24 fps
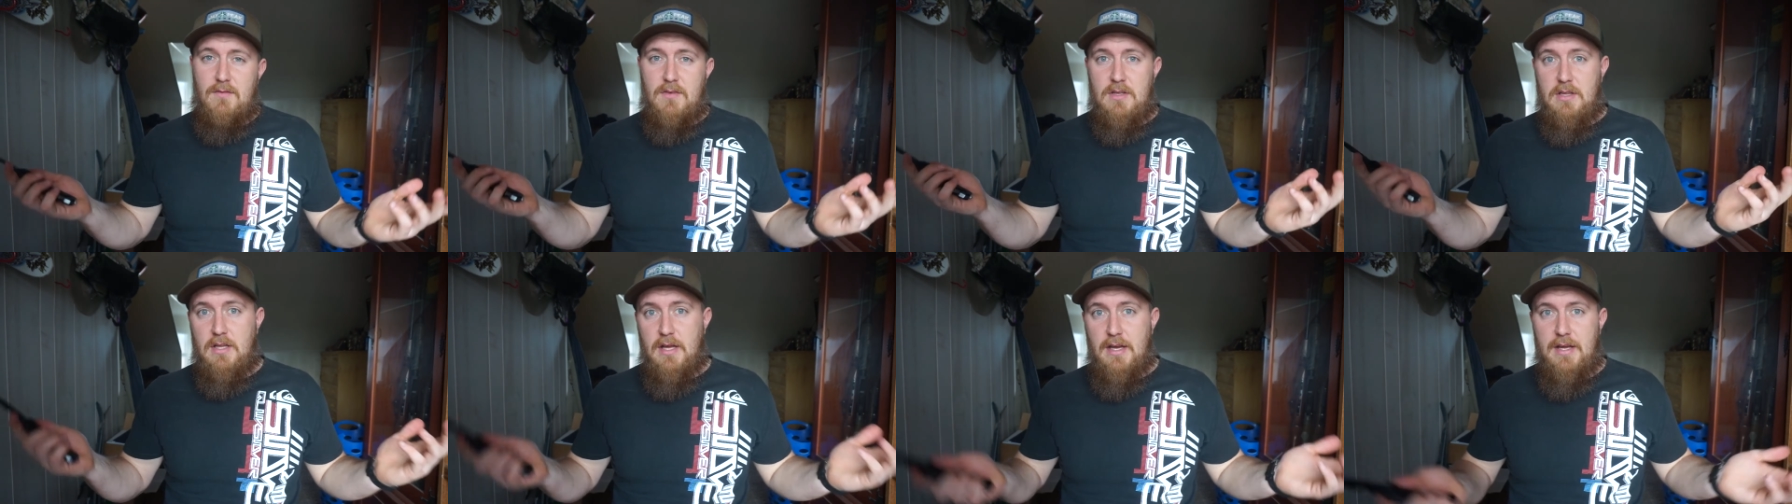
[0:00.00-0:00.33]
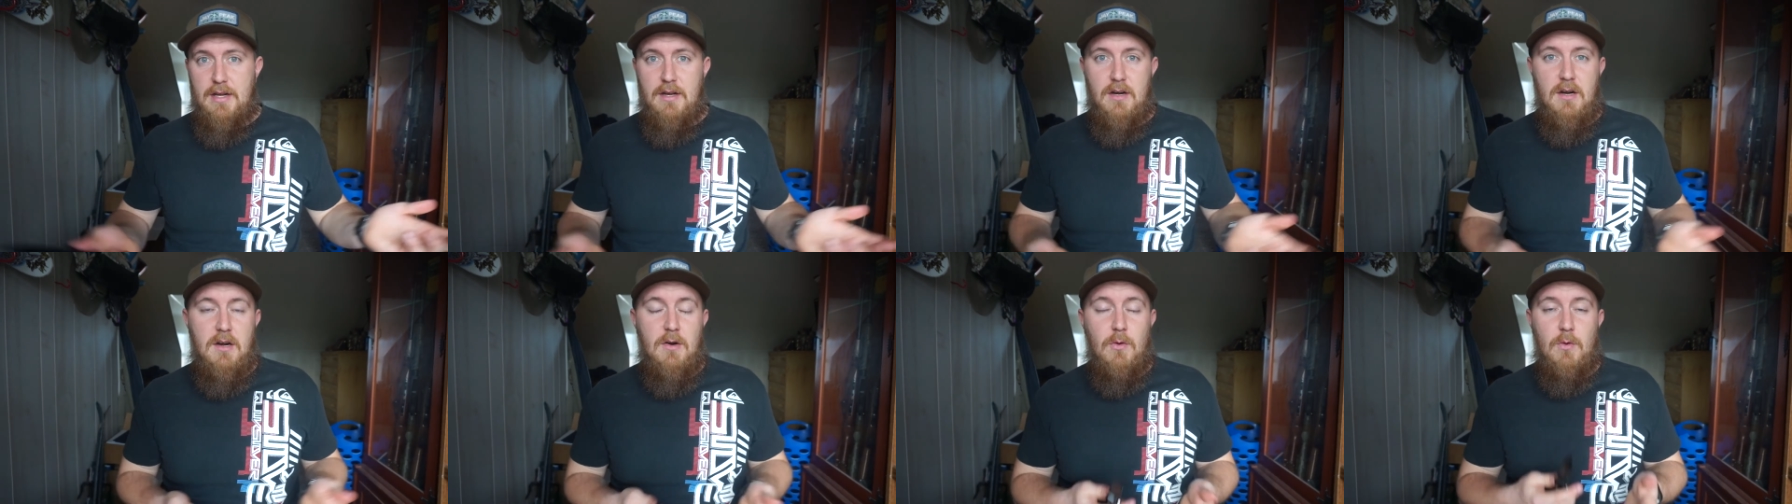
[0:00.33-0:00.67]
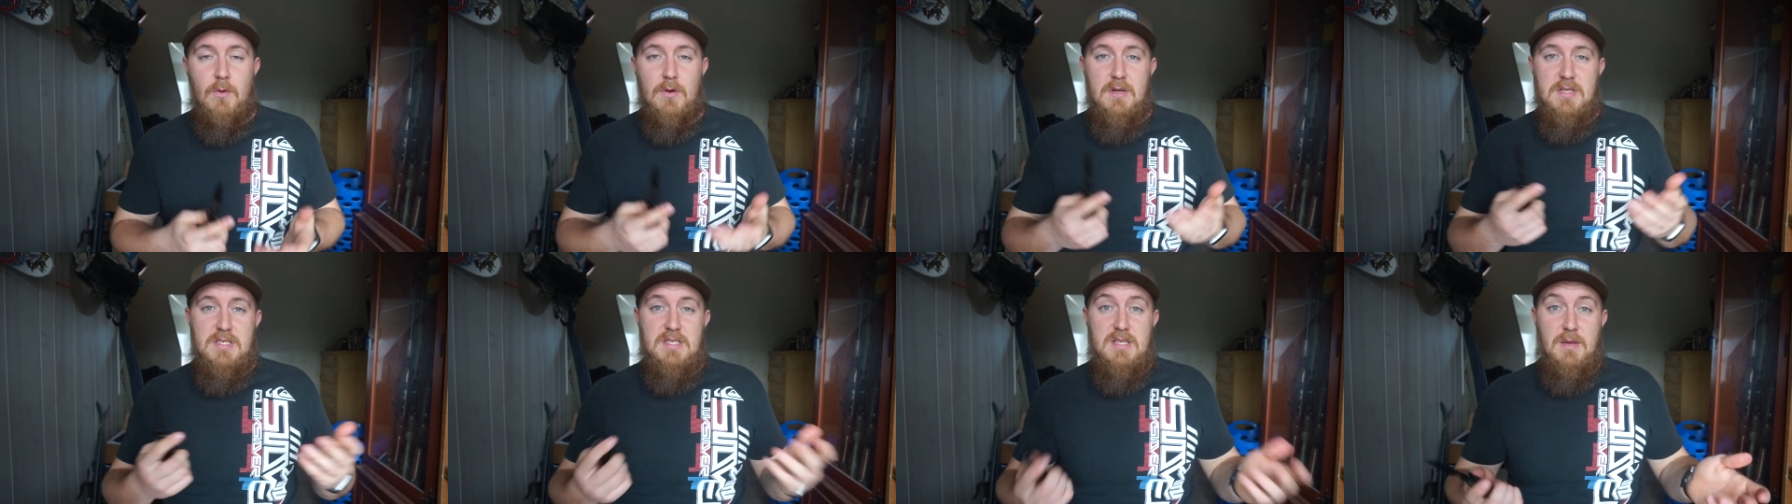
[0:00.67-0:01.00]
a lighter
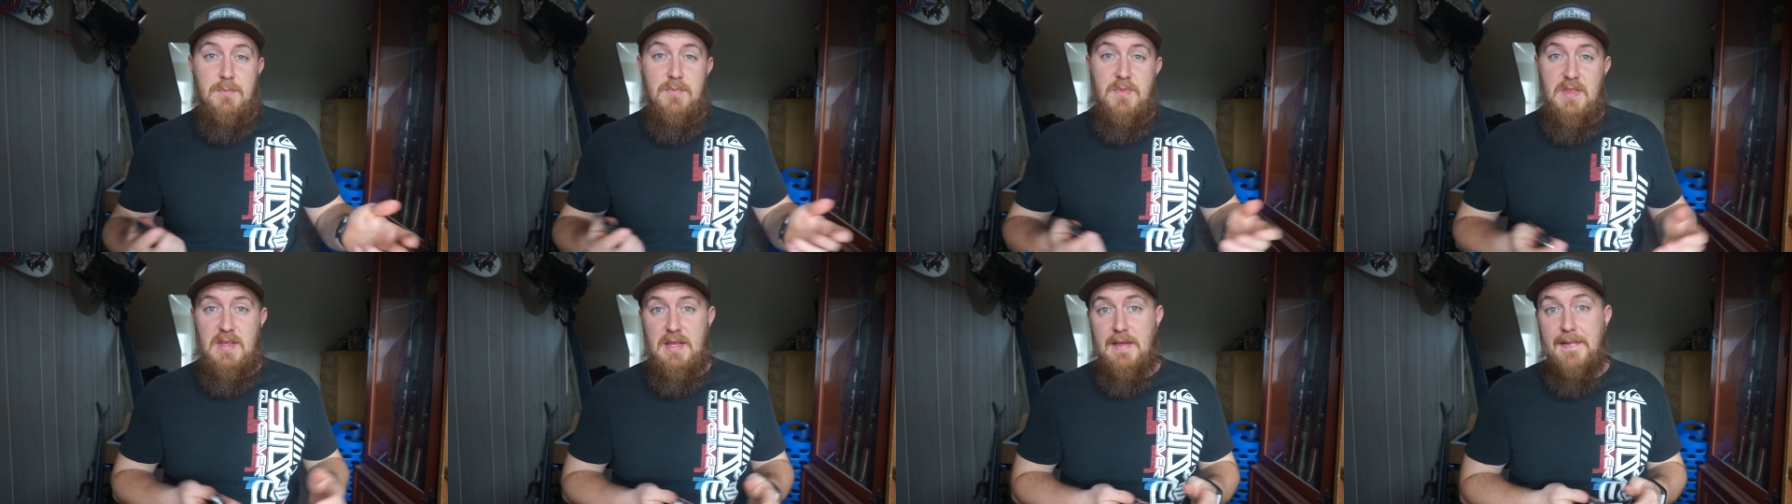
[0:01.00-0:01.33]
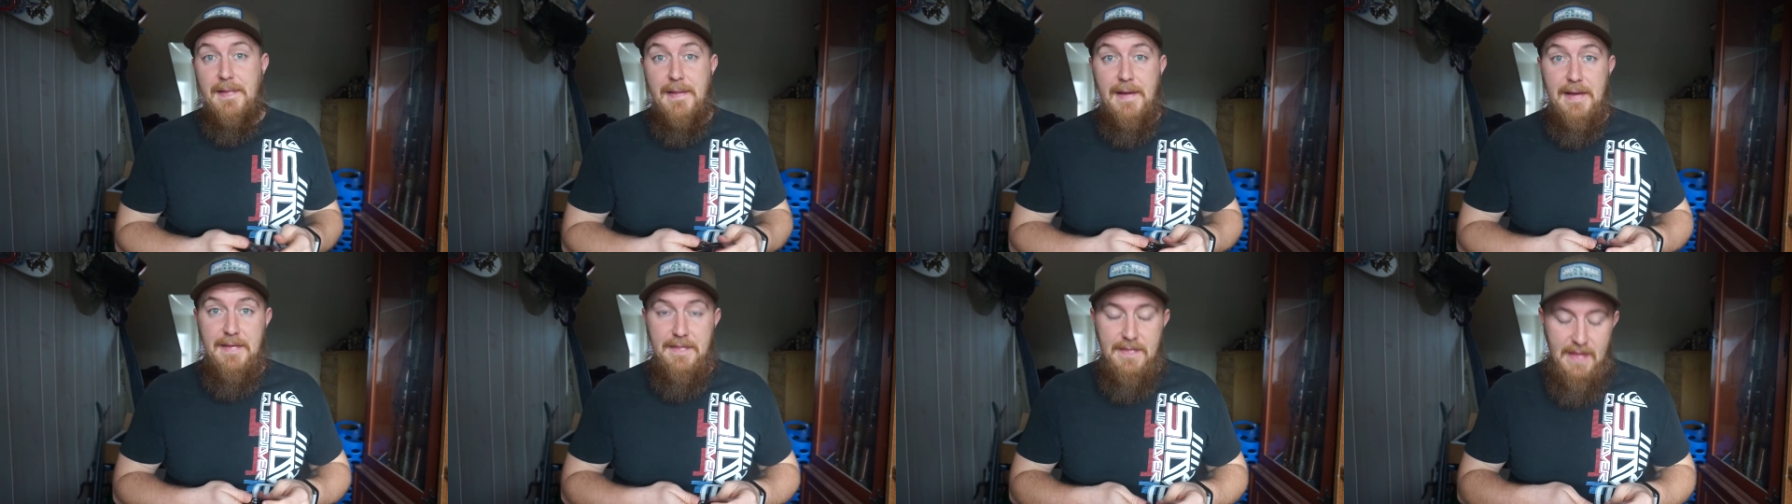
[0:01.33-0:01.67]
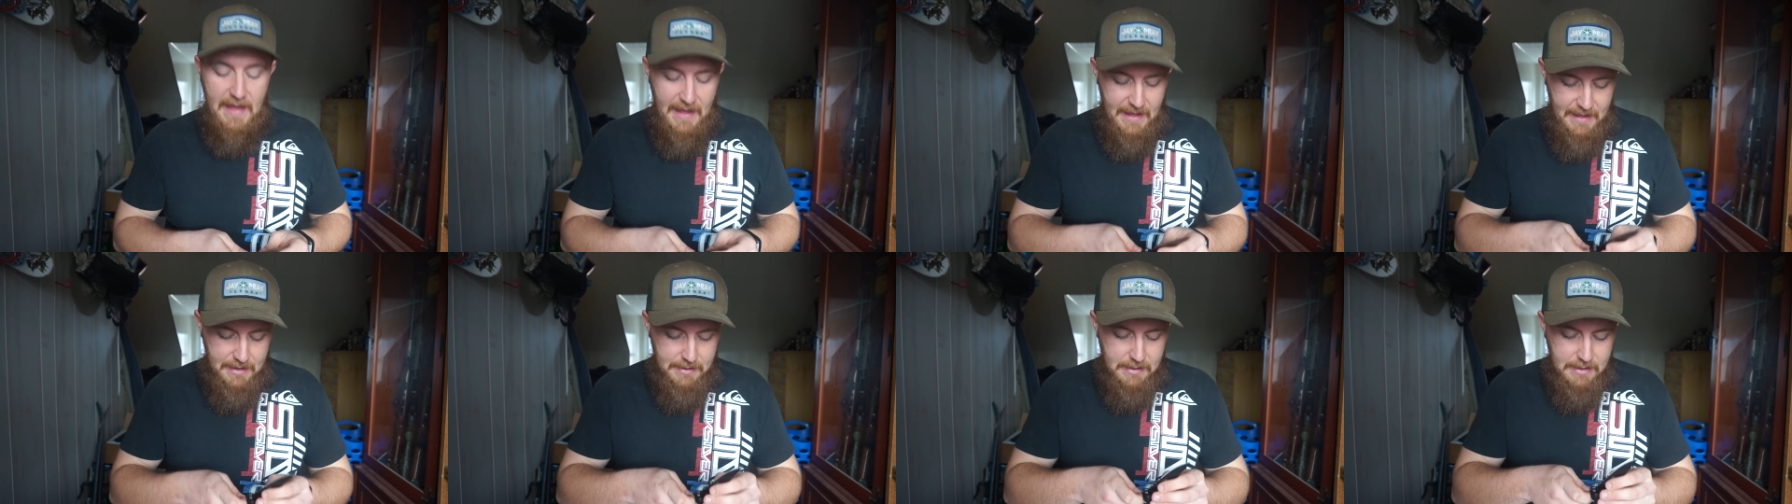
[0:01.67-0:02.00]
or something like
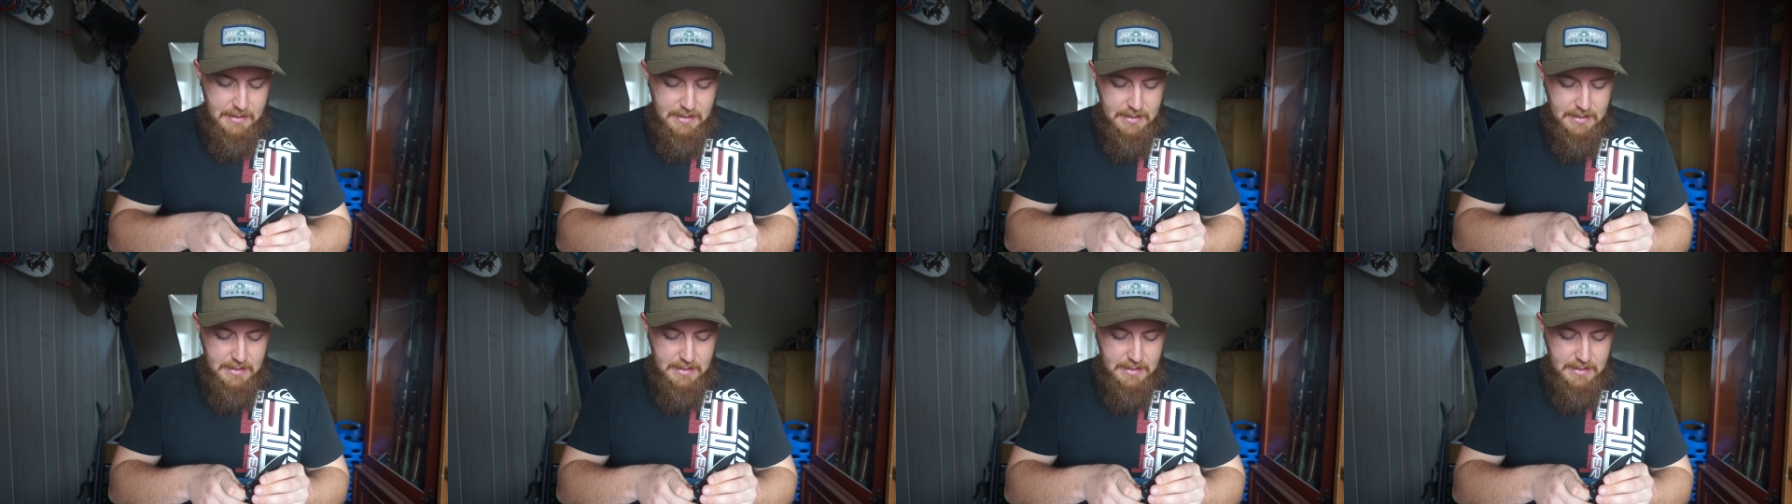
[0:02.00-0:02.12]
that.